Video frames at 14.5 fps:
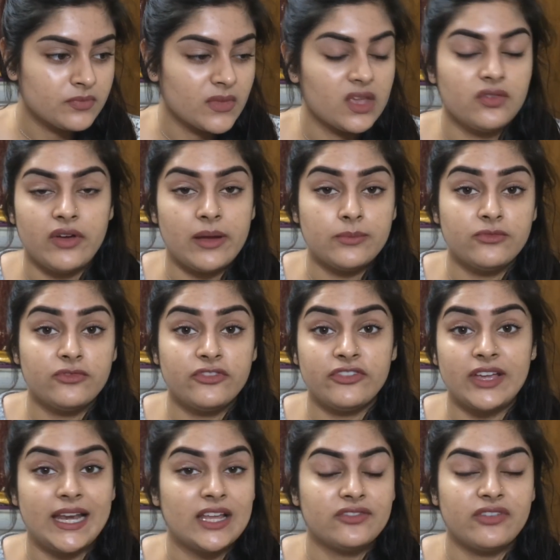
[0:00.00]
If I'm
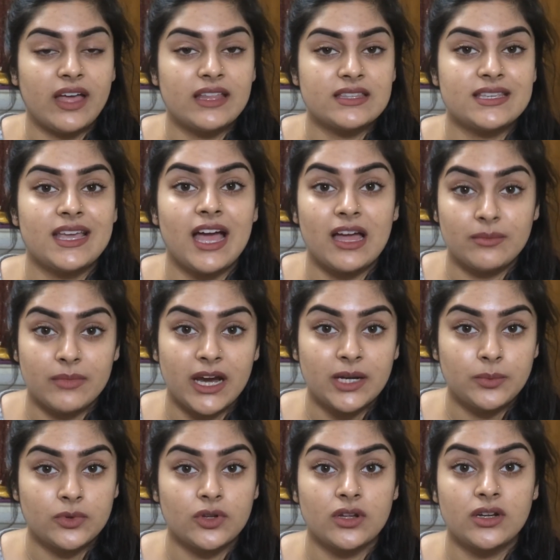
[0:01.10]
feeling fancy, I
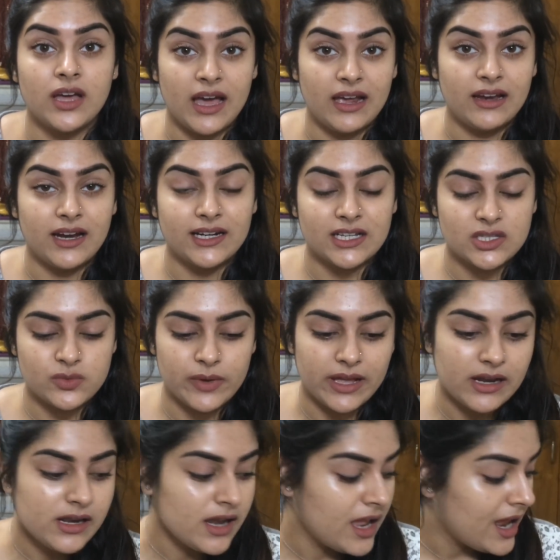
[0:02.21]
might put on a highlight as
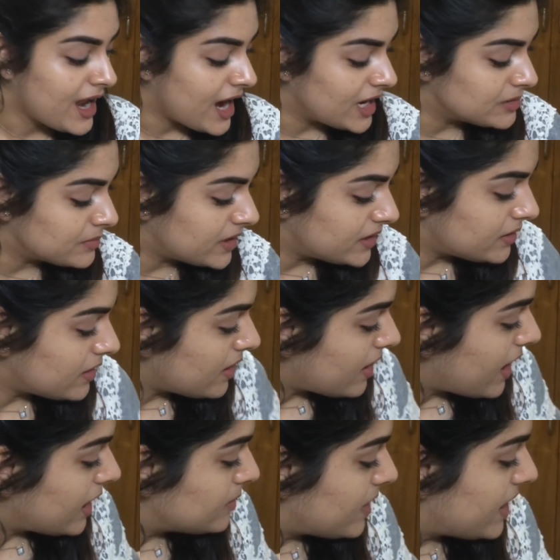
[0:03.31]
well, and
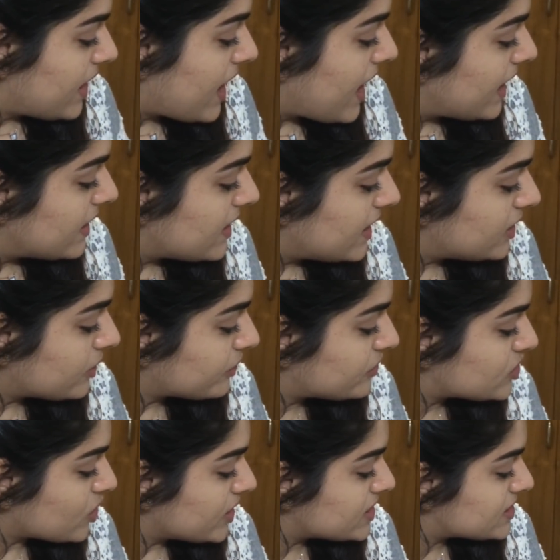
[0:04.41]
my highlight of
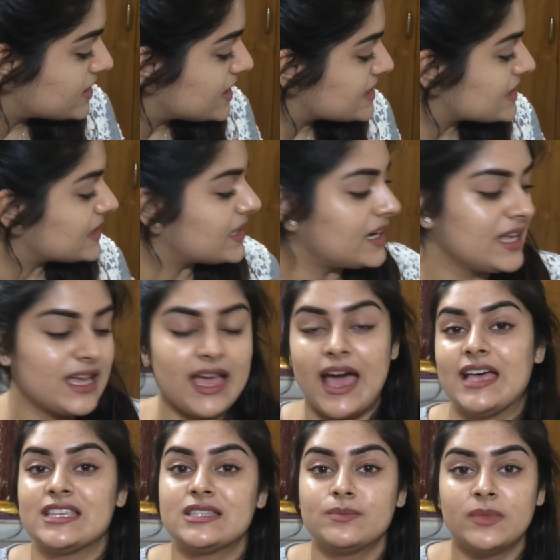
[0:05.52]
choice recently
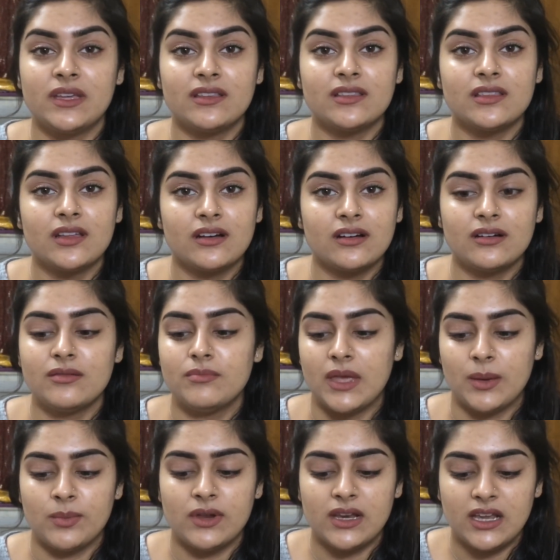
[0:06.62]
has been the
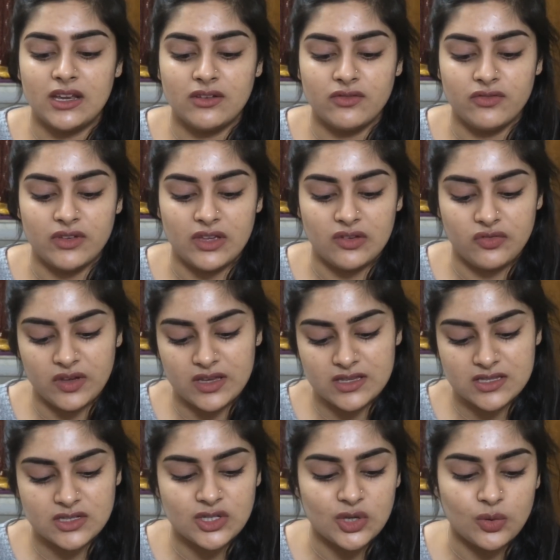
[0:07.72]
Maybelline
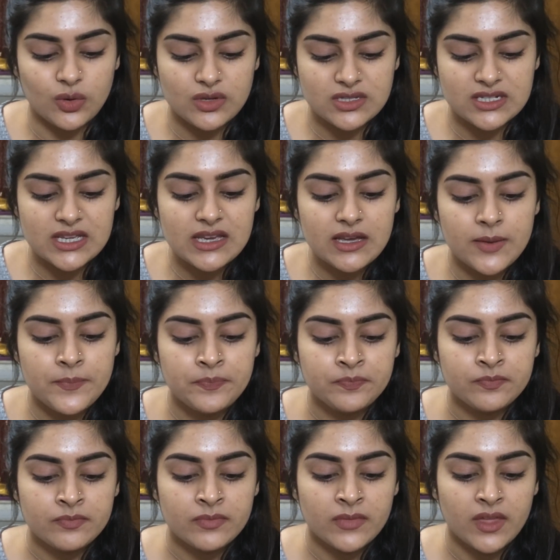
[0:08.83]
V-Face Duo Stick,
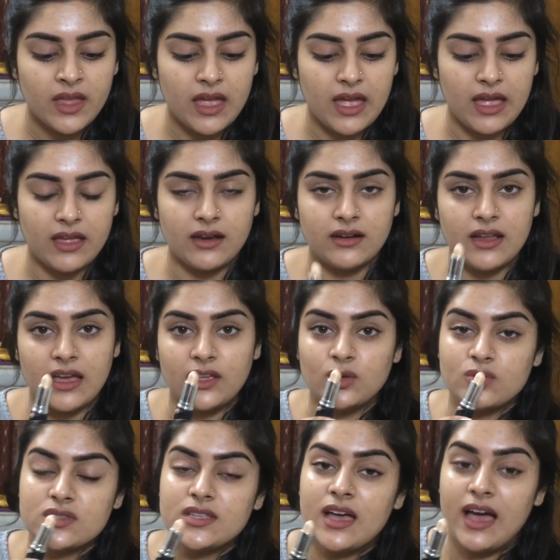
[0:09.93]
and I
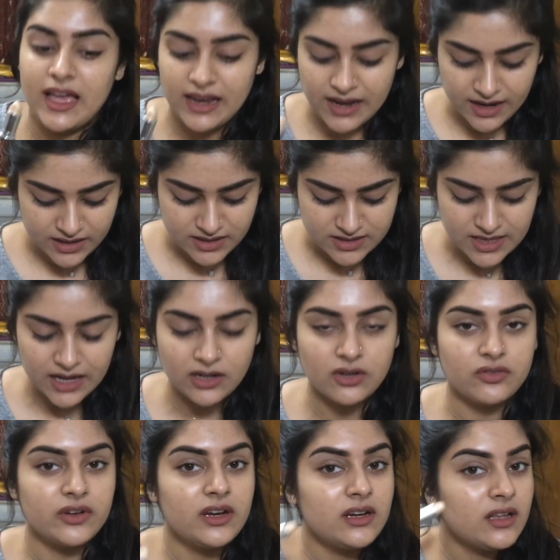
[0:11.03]
use the highlighting side
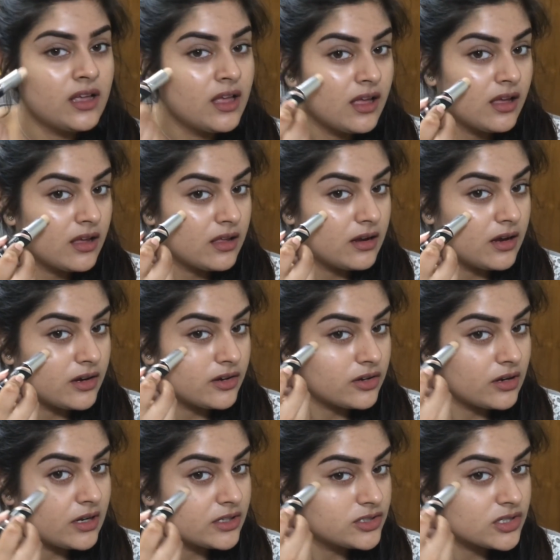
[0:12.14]
of it.
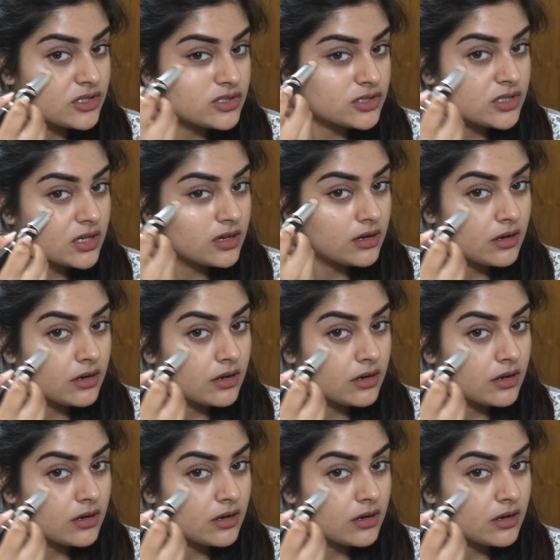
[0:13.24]
Literally just